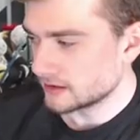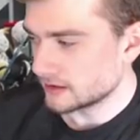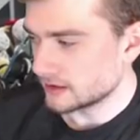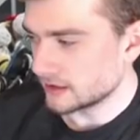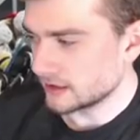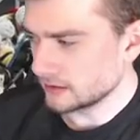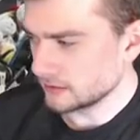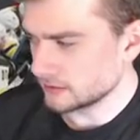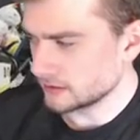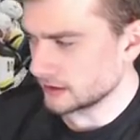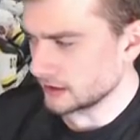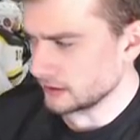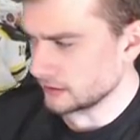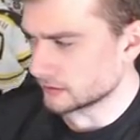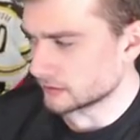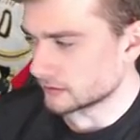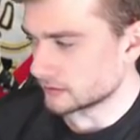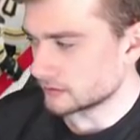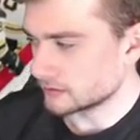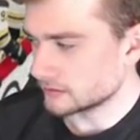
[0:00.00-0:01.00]
I don't
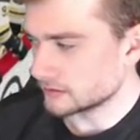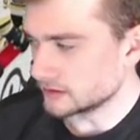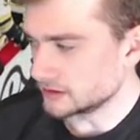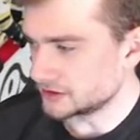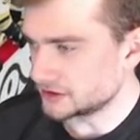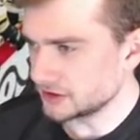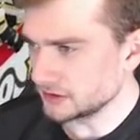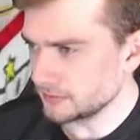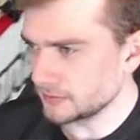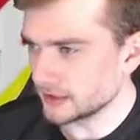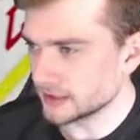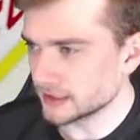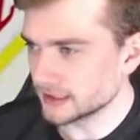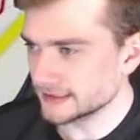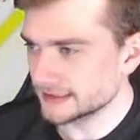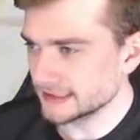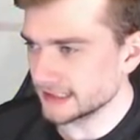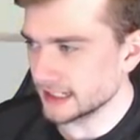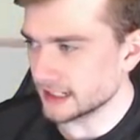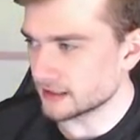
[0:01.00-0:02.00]
know. He should be
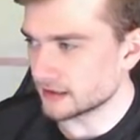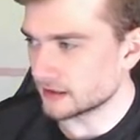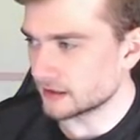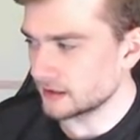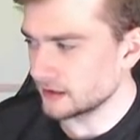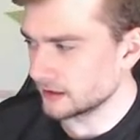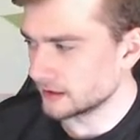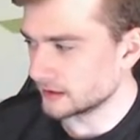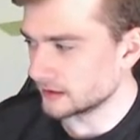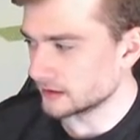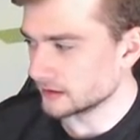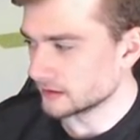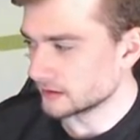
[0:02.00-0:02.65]
unless he got hurt.